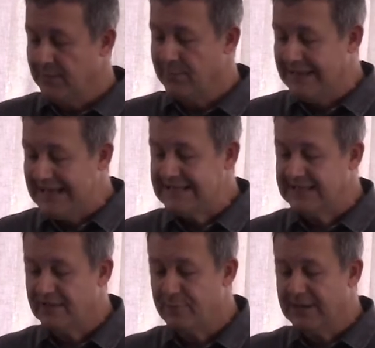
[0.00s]

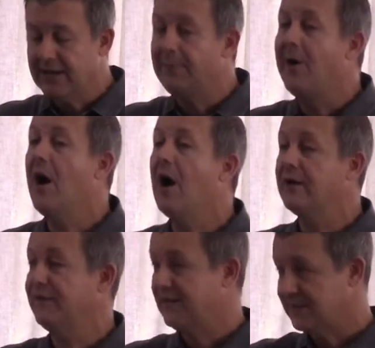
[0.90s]
blessing of being a part
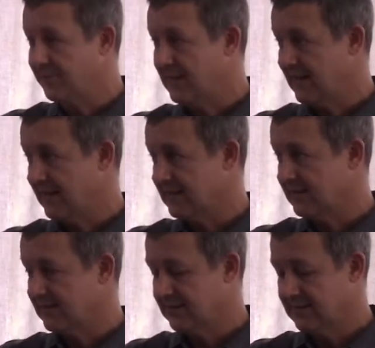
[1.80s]
of His plans